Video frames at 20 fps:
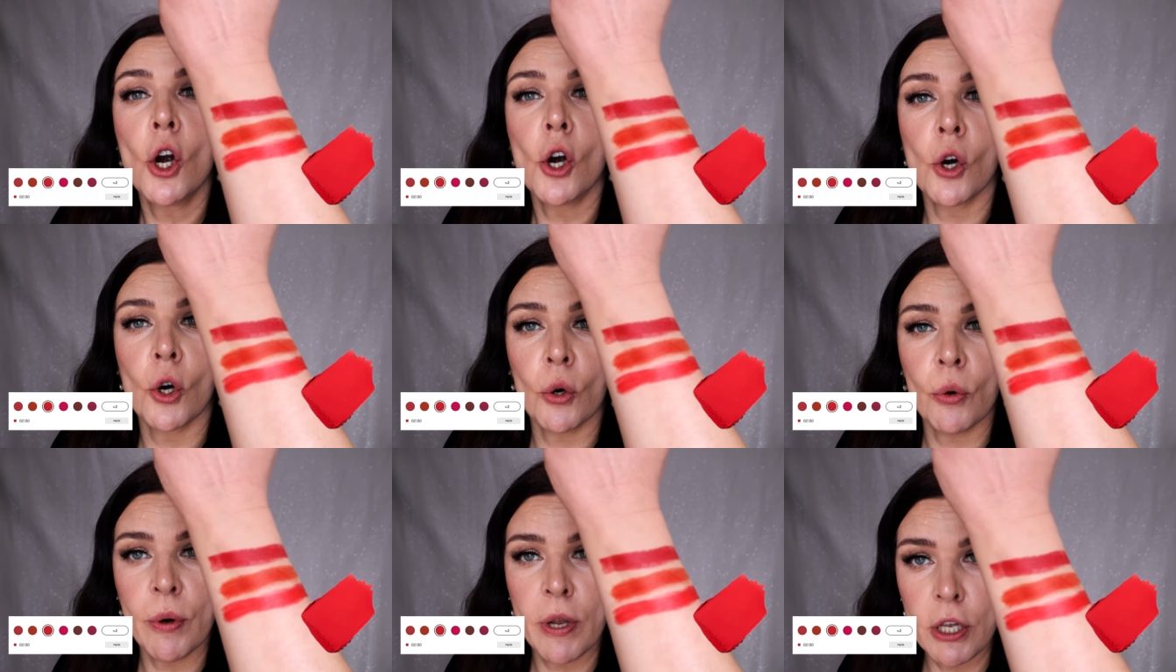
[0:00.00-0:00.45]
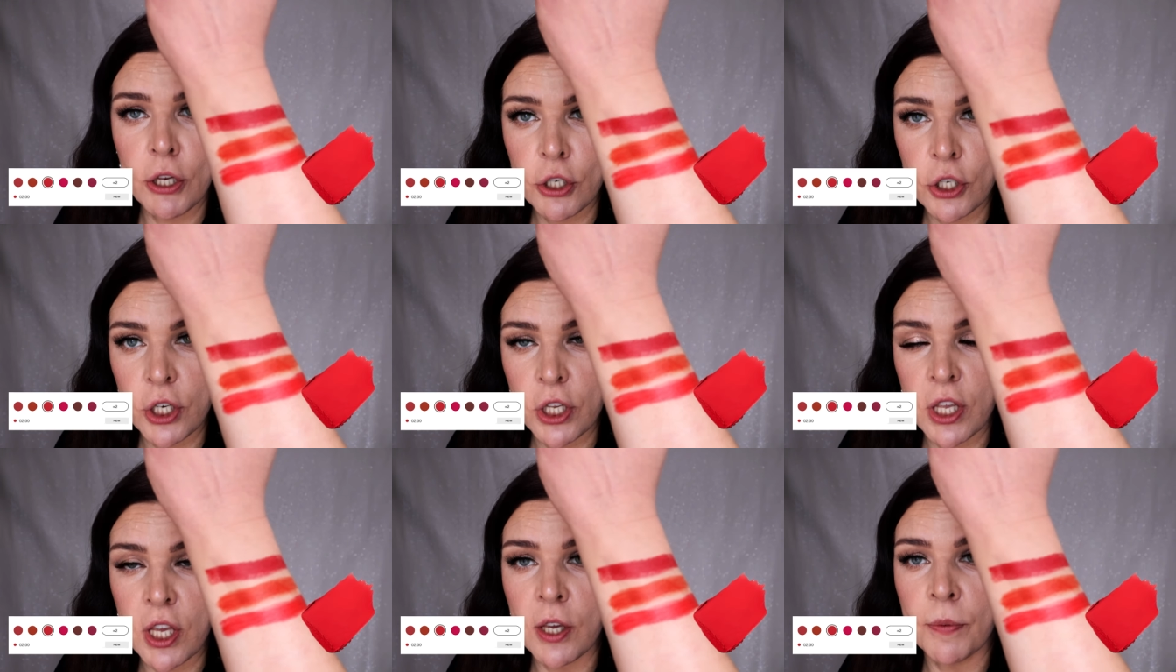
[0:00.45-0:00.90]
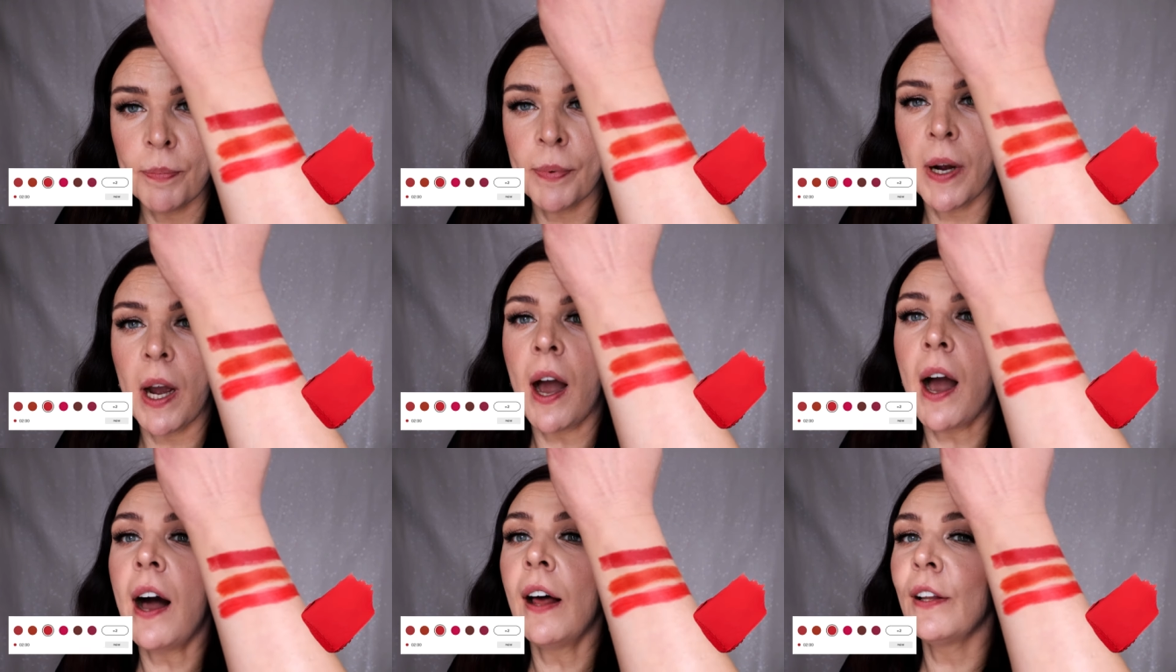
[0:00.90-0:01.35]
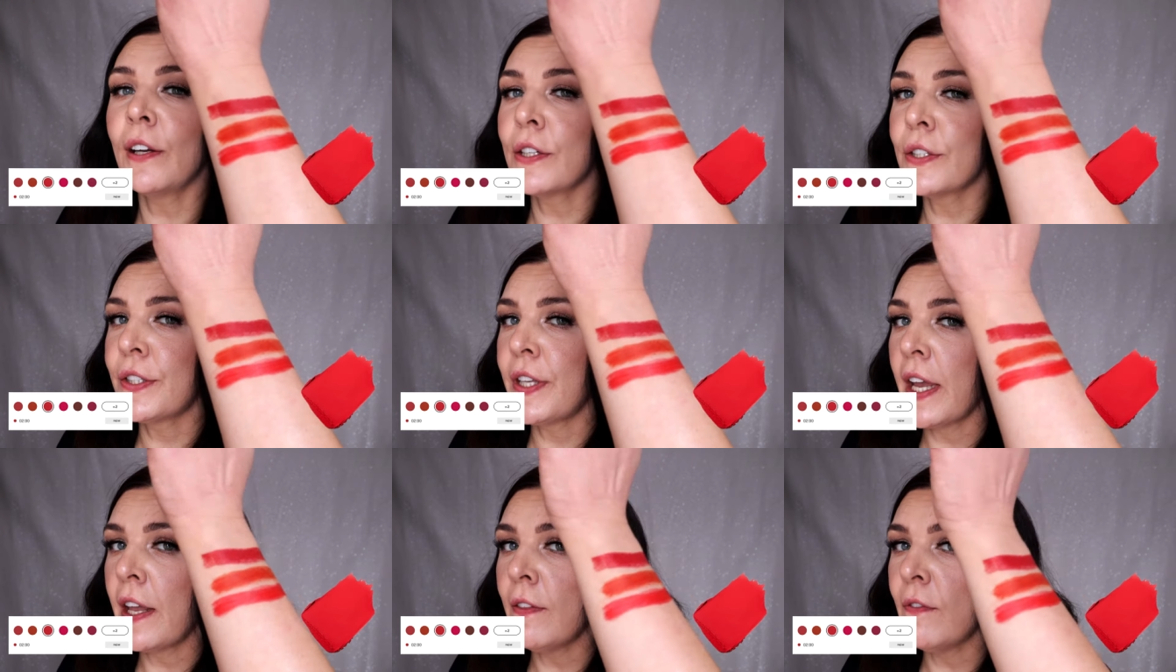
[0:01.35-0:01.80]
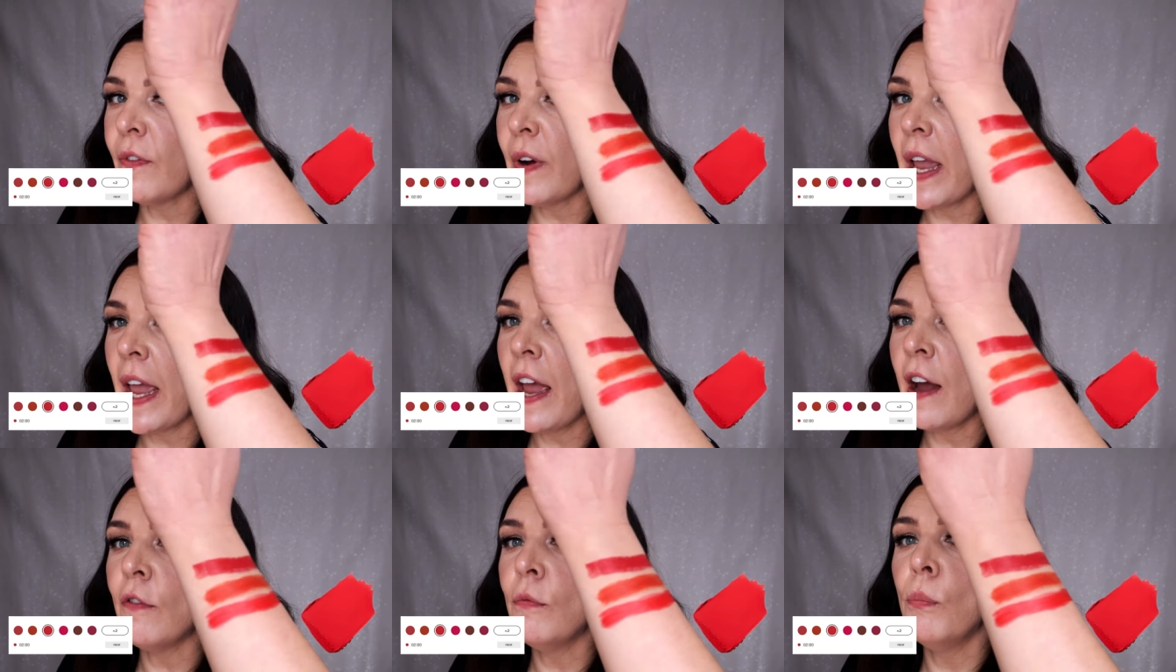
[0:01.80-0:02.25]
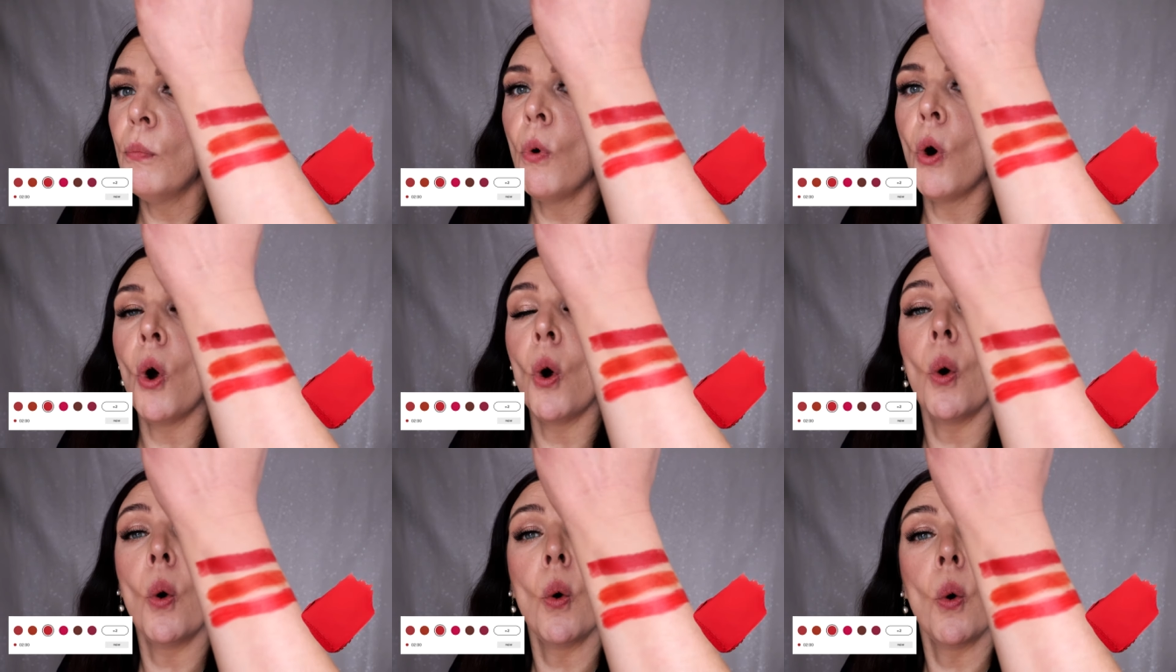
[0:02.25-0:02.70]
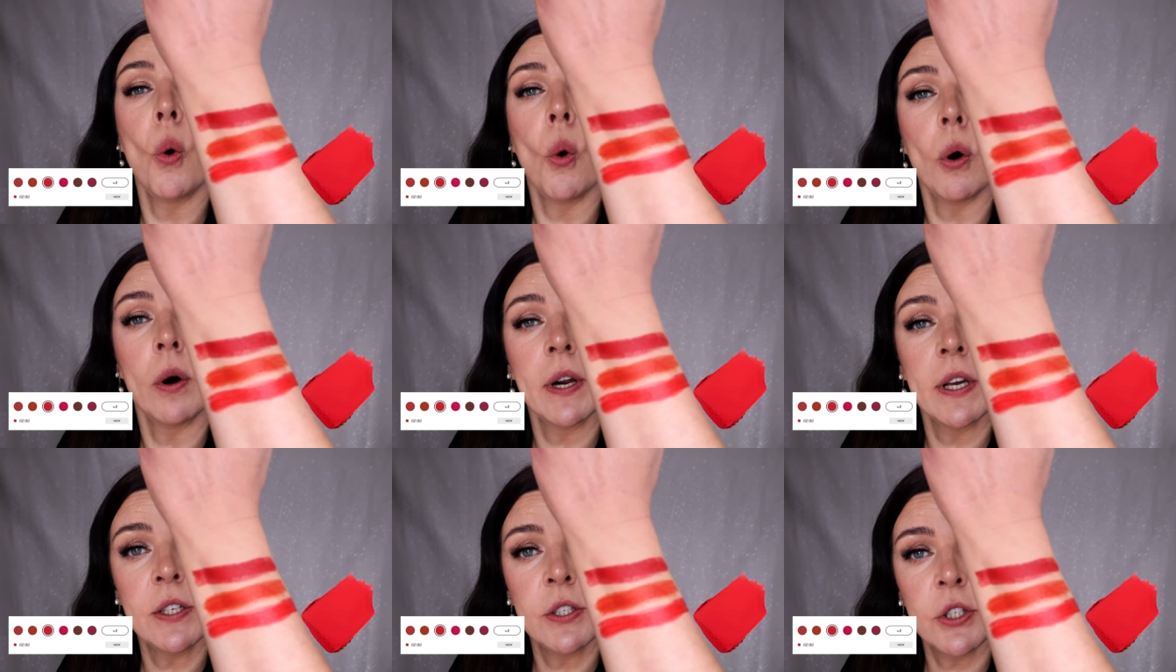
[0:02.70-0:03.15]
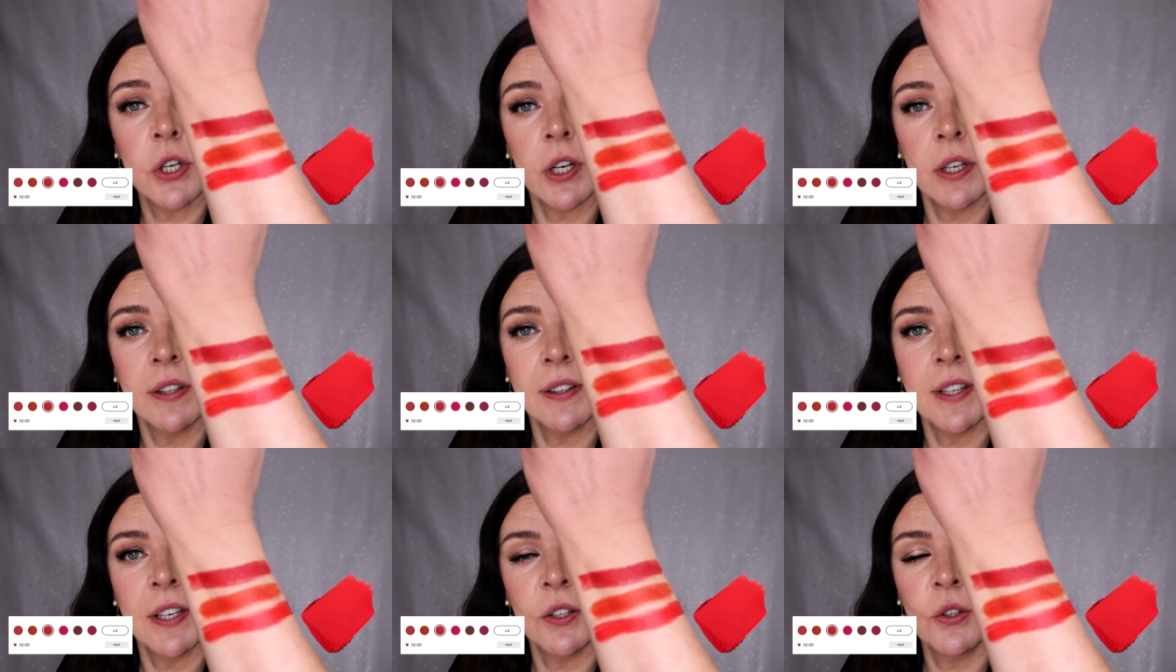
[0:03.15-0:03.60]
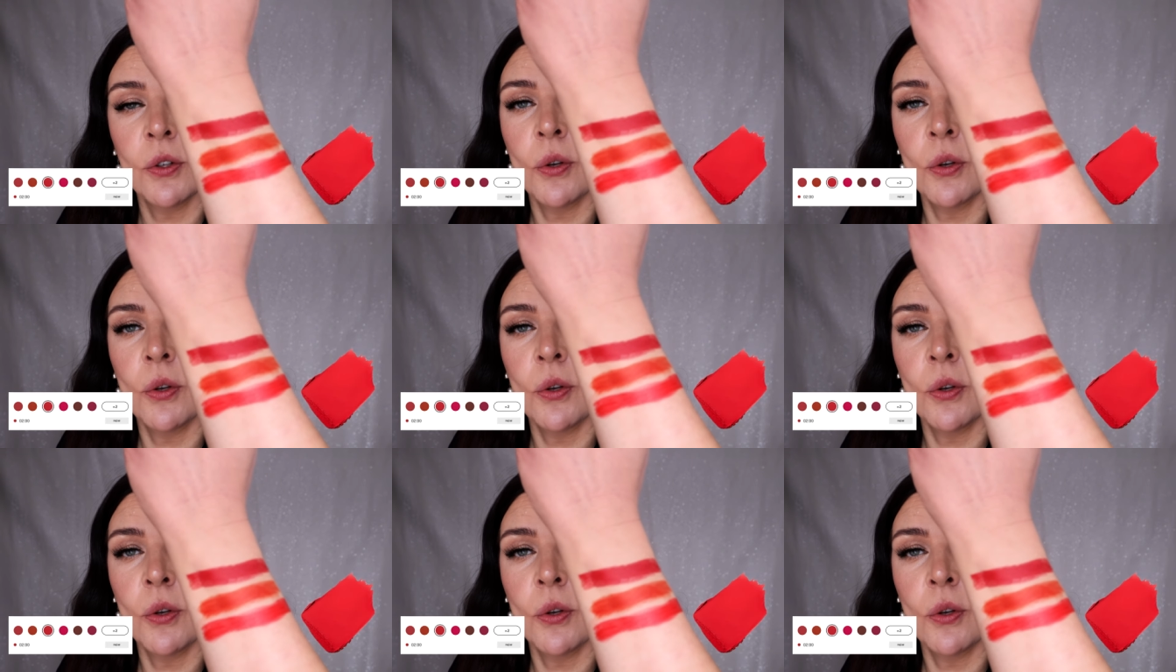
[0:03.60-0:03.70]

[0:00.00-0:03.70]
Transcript: rich deep colors then we have more orange in the